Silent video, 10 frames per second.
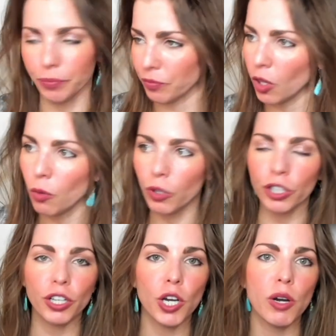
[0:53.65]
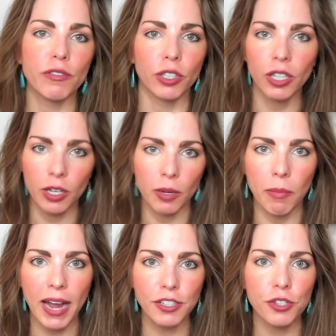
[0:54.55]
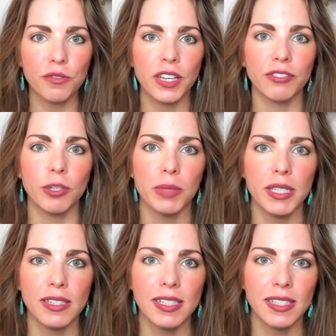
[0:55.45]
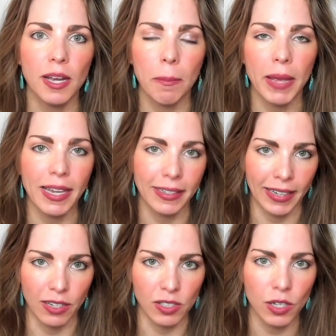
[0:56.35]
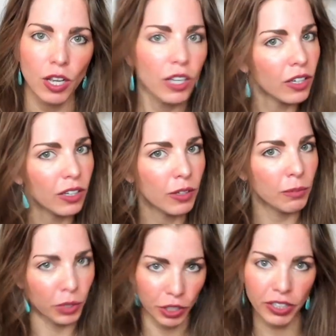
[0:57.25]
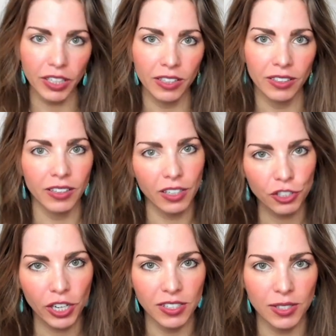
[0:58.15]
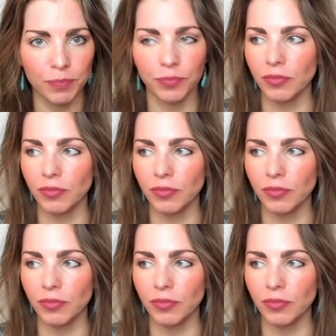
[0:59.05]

We're going to go over my two favorite business bank accounts, Mercury and Chase.